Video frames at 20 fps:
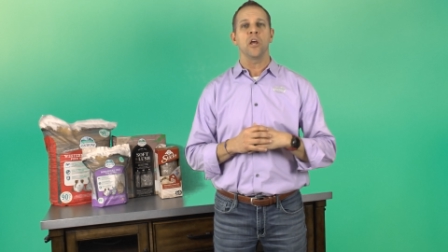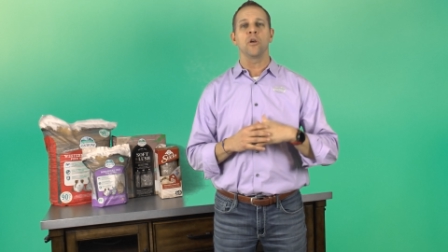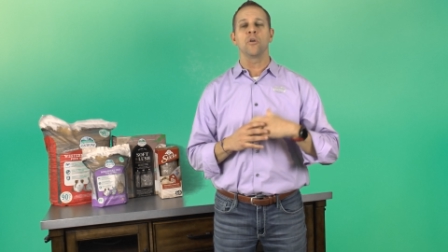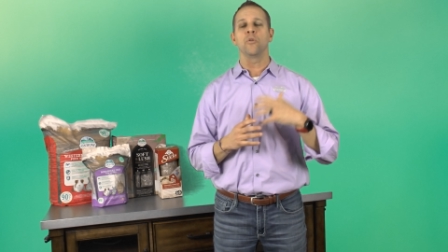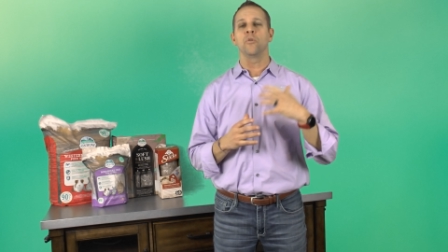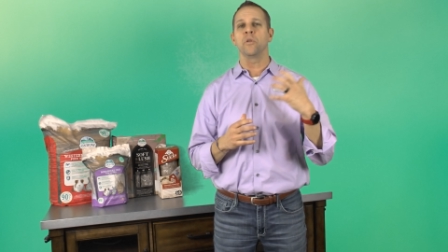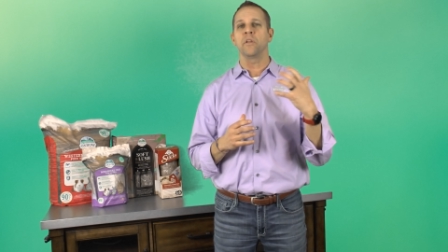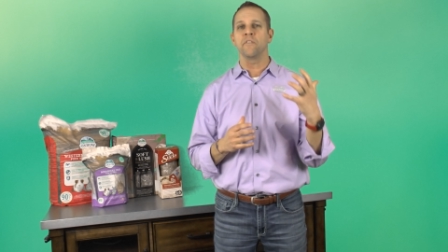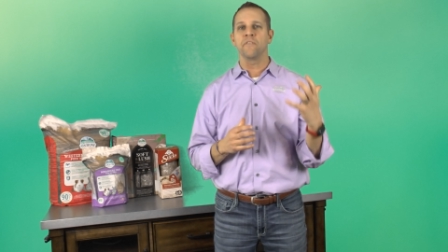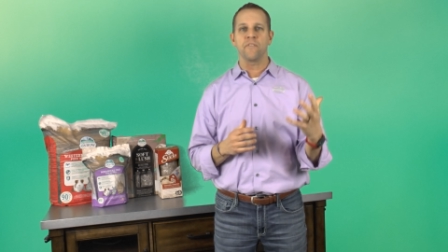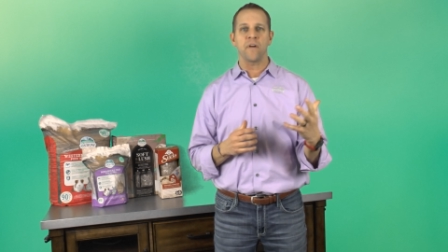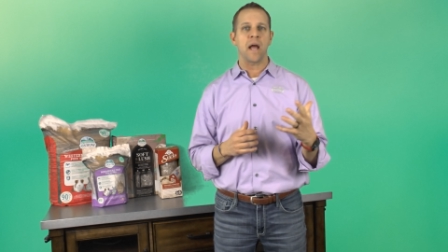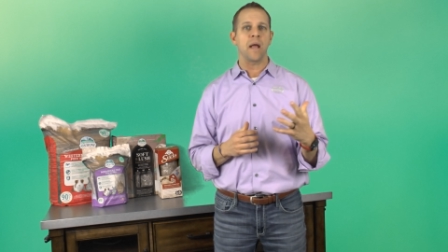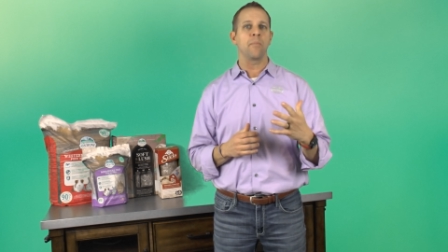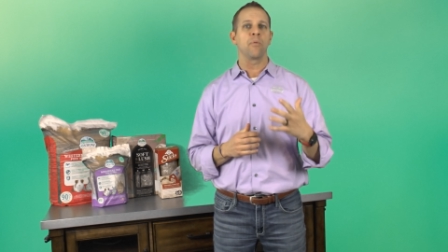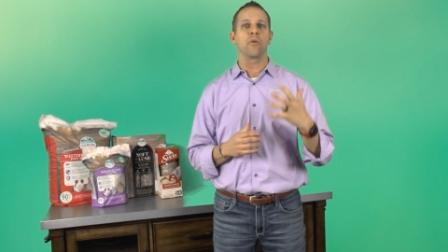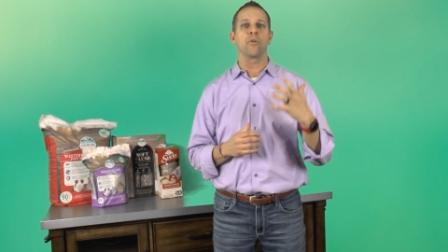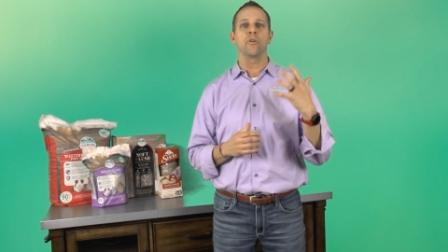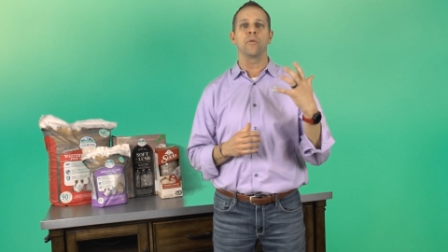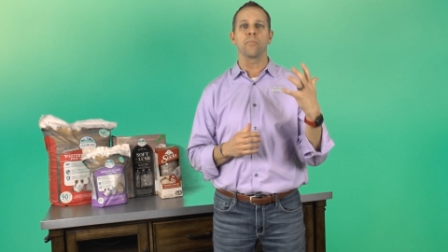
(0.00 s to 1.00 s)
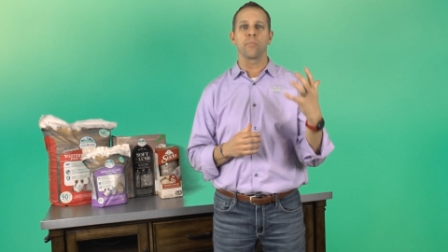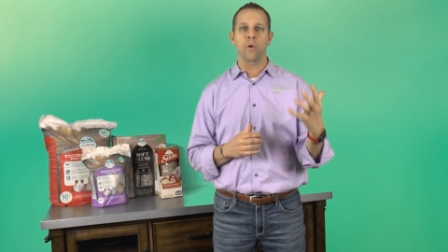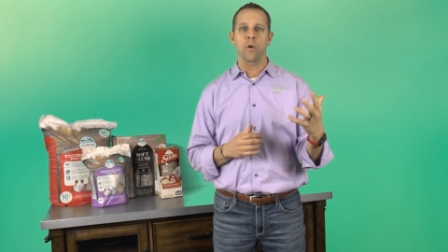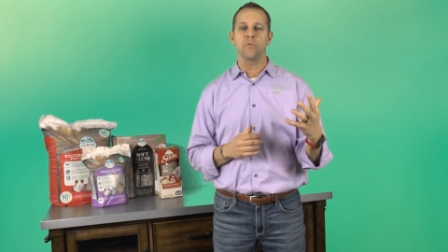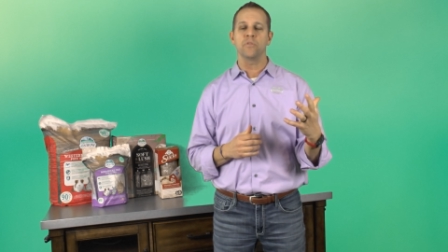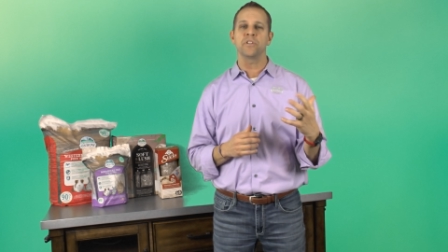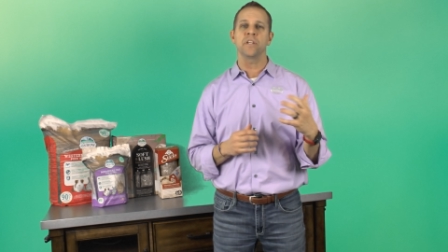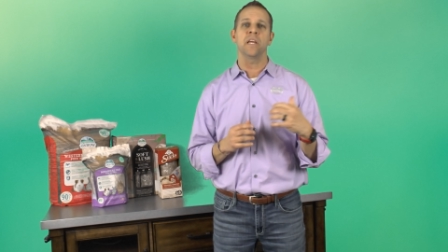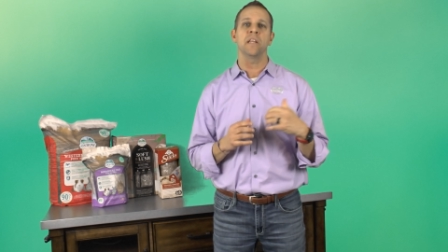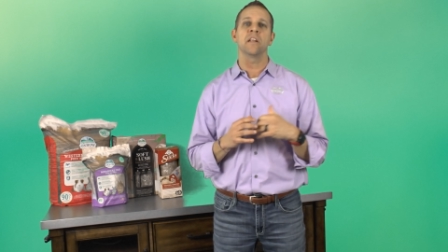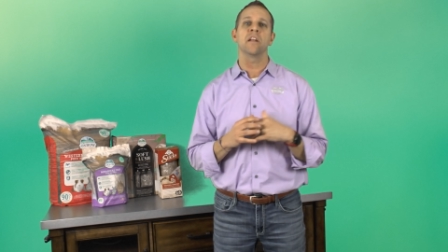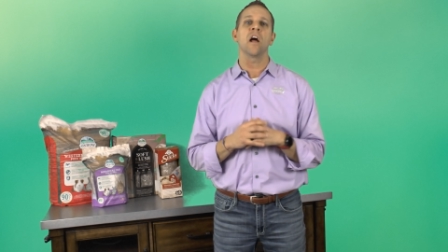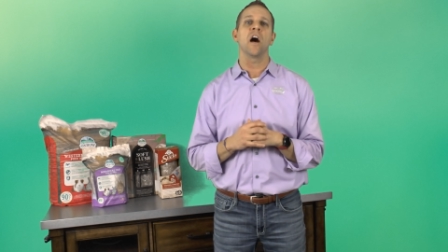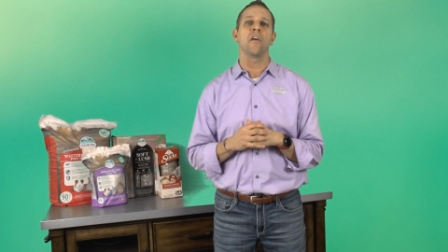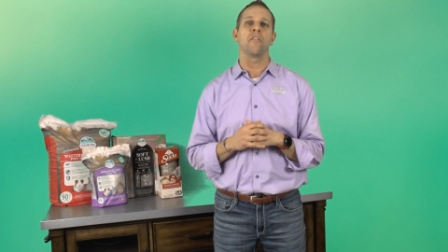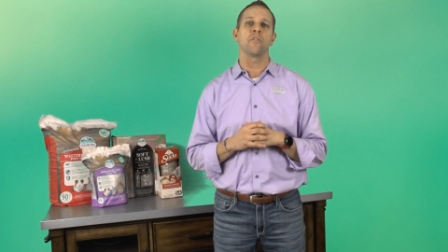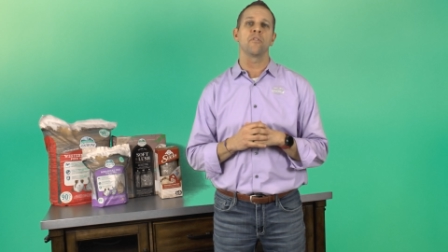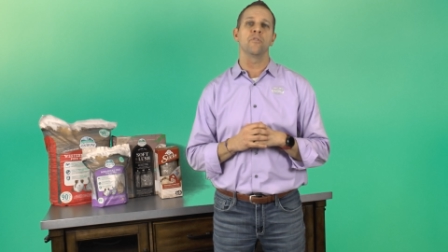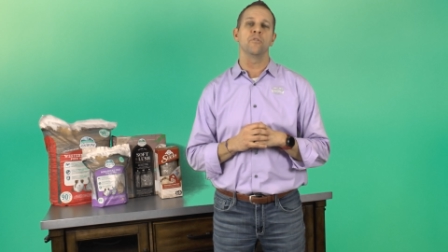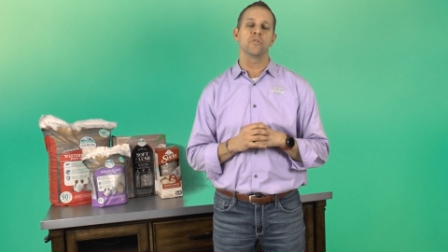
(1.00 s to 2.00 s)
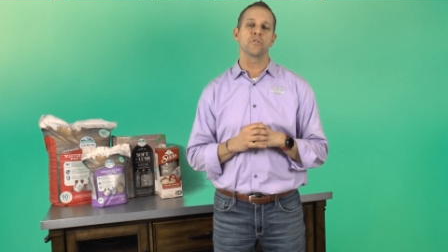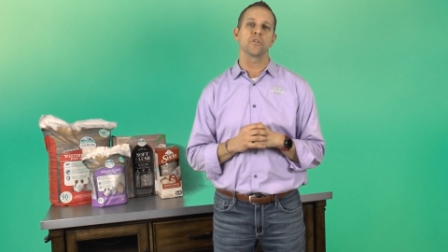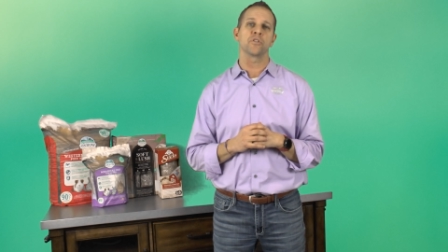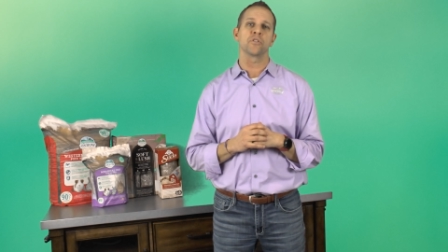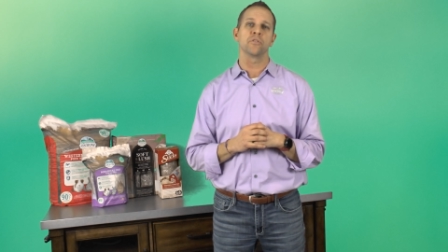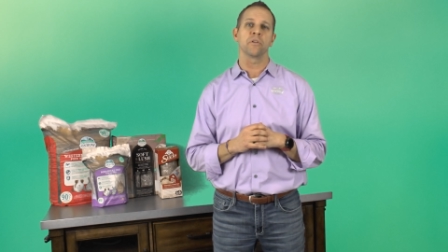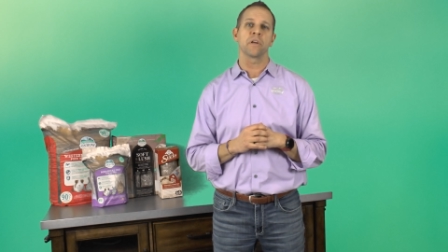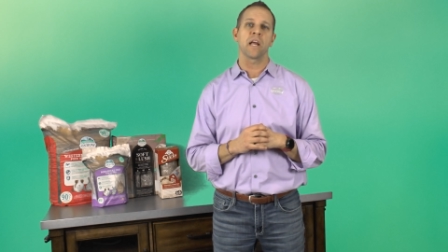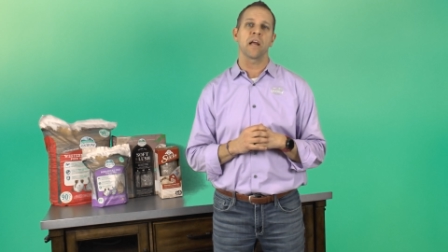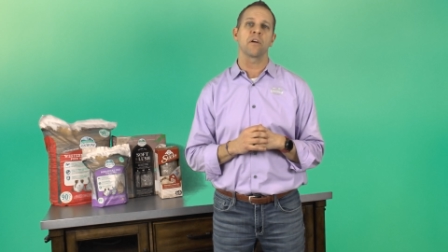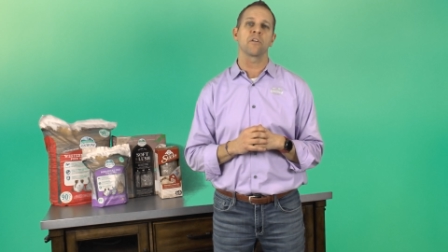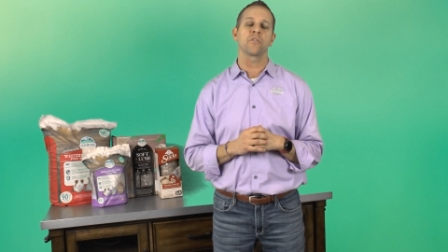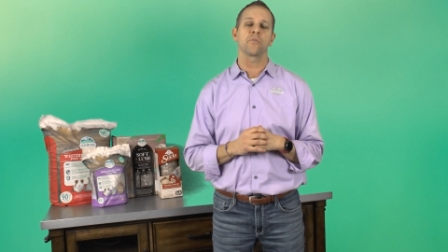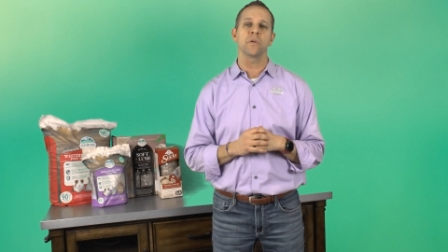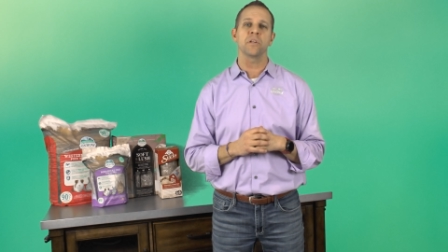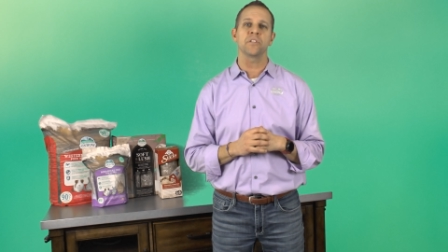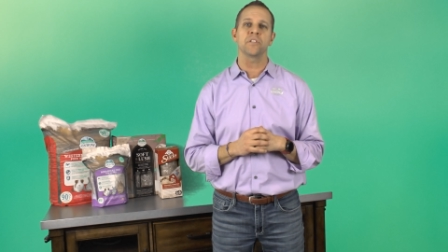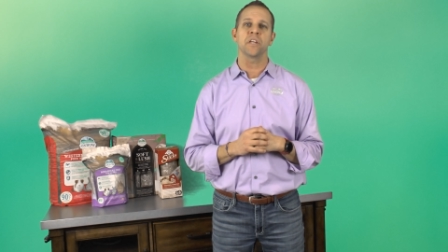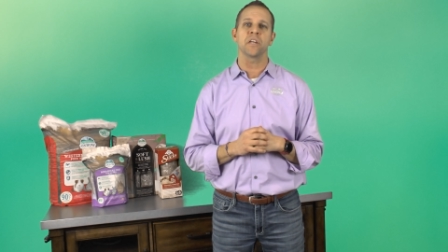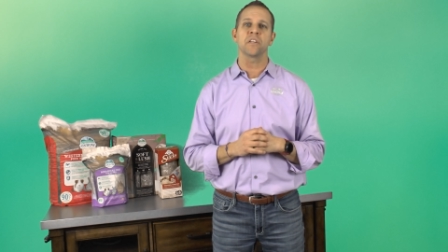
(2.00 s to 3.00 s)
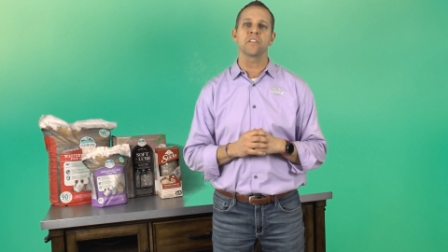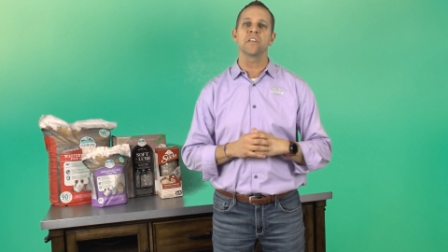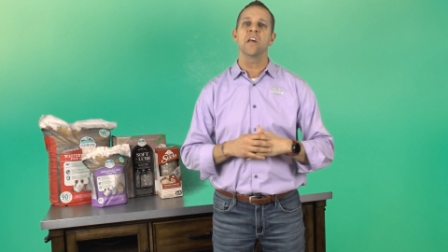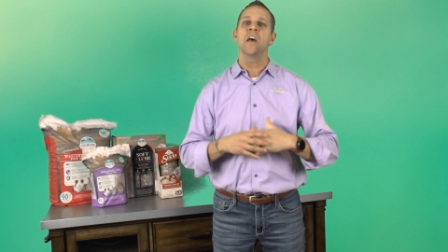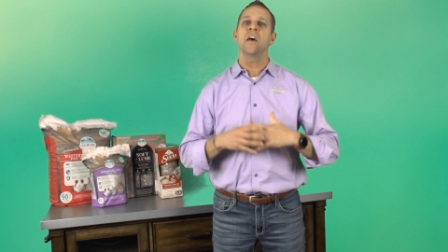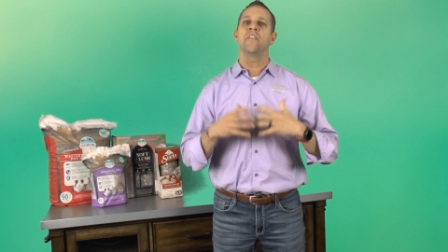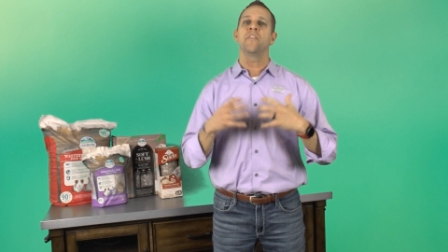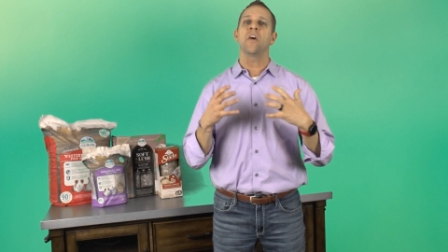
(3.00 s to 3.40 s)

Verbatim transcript: including fiber and protein and other nutritional characteristics